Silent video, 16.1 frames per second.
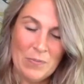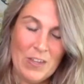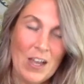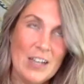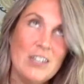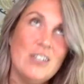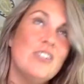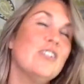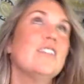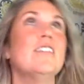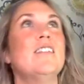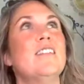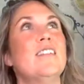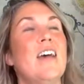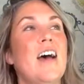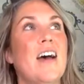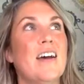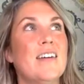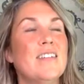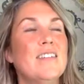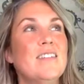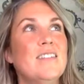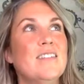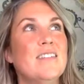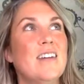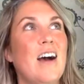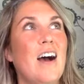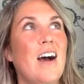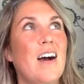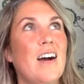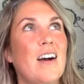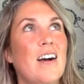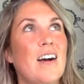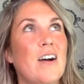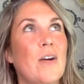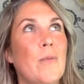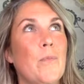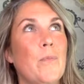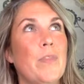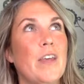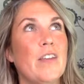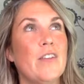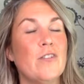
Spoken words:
I just said that